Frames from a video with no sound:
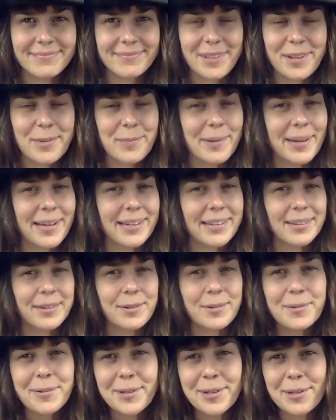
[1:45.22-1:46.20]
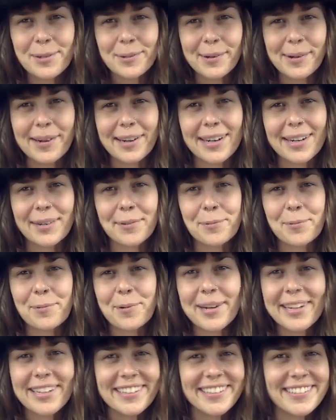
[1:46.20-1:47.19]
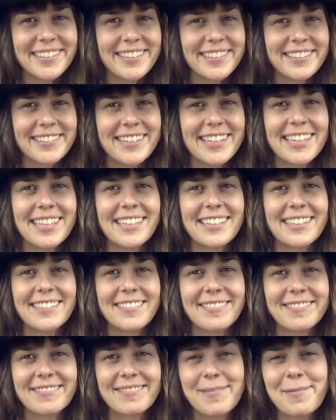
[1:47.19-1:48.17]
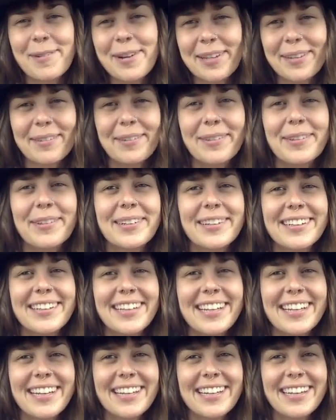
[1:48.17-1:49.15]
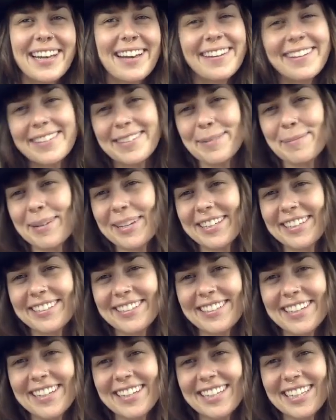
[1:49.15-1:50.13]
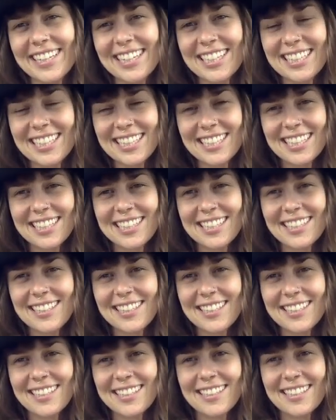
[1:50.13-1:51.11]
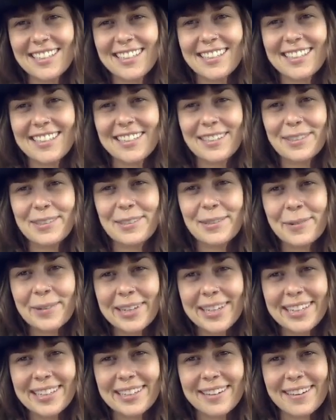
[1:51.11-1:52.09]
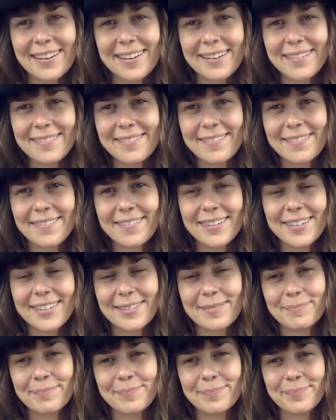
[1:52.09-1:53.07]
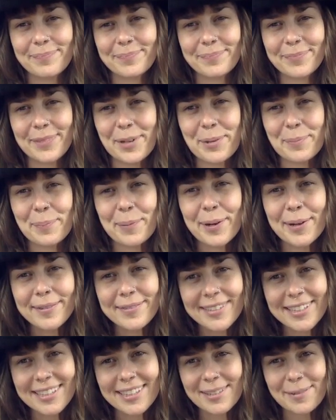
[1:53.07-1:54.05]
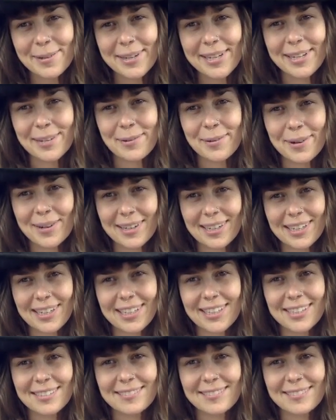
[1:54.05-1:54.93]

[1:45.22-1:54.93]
No matter who you are, what you're doing, what you look like, how you spent your day, you're doing enough. You're perfect the way you are.